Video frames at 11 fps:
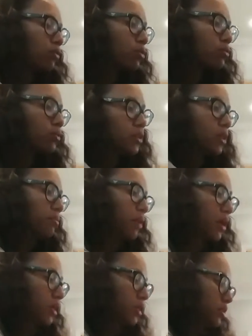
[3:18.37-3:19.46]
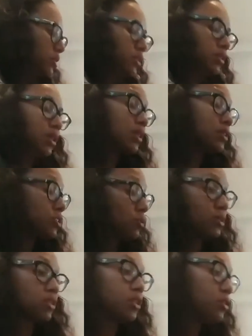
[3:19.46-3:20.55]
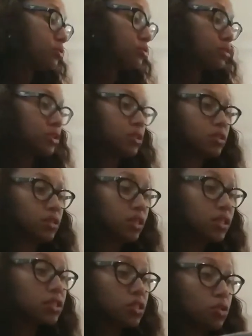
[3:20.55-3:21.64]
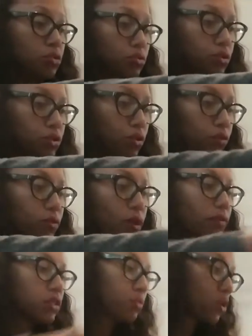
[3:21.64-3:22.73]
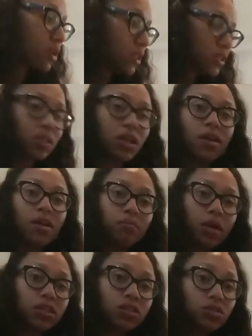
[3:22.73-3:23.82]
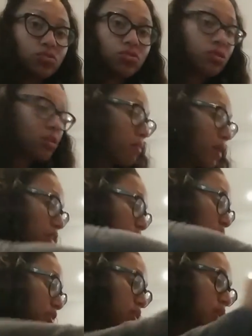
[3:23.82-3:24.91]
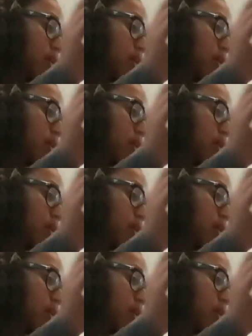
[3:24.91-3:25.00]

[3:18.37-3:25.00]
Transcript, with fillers: room for the American. That joint is huge. This is huge. So if you have a small kitchen, make sure you do your measurements and